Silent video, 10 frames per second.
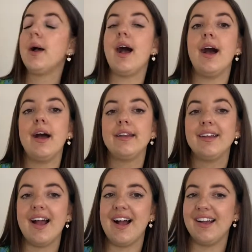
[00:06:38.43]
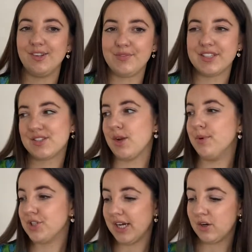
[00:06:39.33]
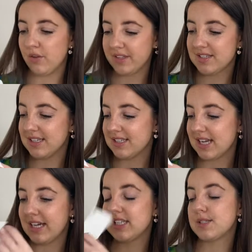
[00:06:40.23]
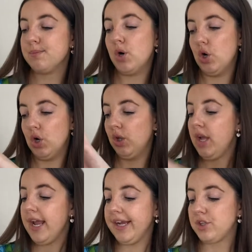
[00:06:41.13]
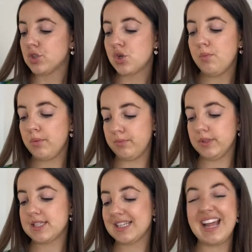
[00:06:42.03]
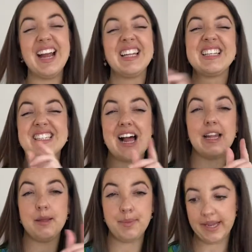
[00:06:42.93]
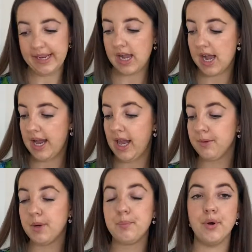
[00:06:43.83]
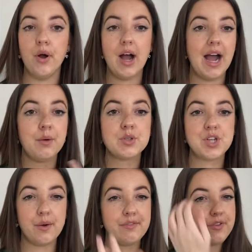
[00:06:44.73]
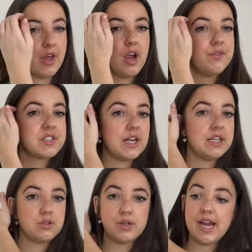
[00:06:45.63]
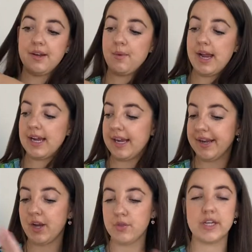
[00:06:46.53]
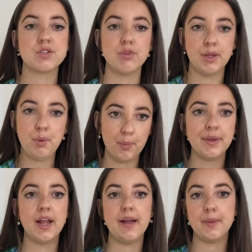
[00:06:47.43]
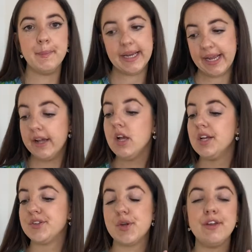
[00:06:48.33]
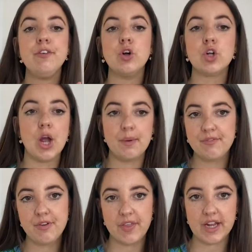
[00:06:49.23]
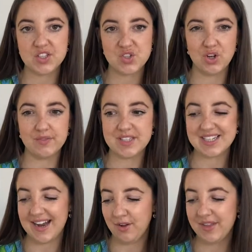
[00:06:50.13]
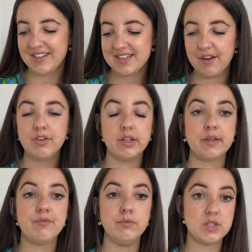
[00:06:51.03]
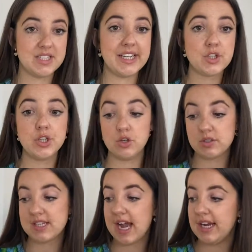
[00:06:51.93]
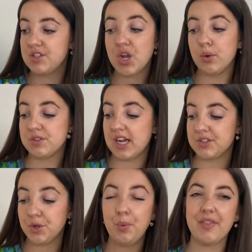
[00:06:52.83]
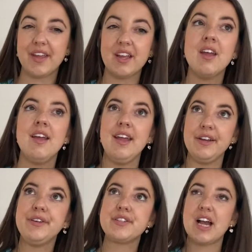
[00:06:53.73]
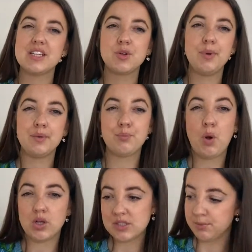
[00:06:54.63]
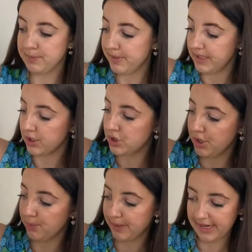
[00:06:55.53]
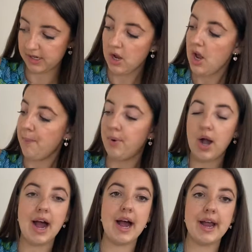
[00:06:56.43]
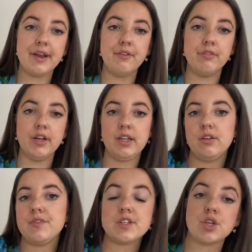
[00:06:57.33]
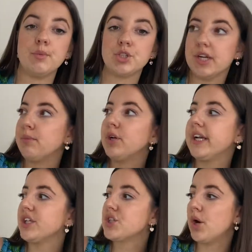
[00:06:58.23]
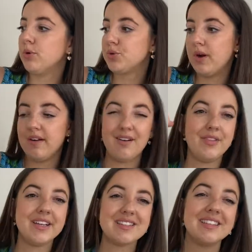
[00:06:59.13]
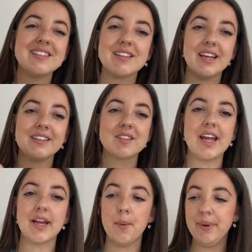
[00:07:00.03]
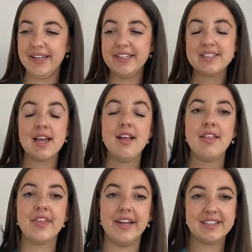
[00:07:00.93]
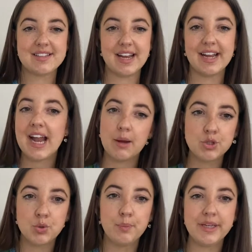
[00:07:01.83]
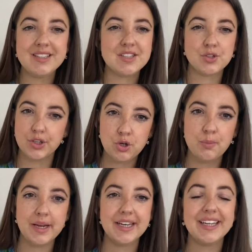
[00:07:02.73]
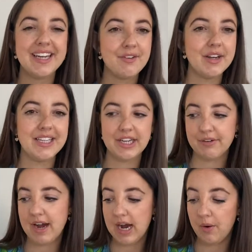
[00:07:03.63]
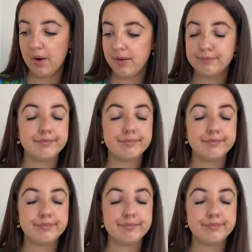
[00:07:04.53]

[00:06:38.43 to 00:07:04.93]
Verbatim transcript: and yeah i love this so much i got this in a size small it does come up slightly slightly big um, but i was going for the oversized look anyway and i know that's really popular at the minute so if you're going for that sort of style then definitely stick to your size don't size up i think if you sized up it would possibly be too big but i really love this so much and i'm going to get so much wear out of this and this is like a piece that like a capsule piece it's going to come in year in year out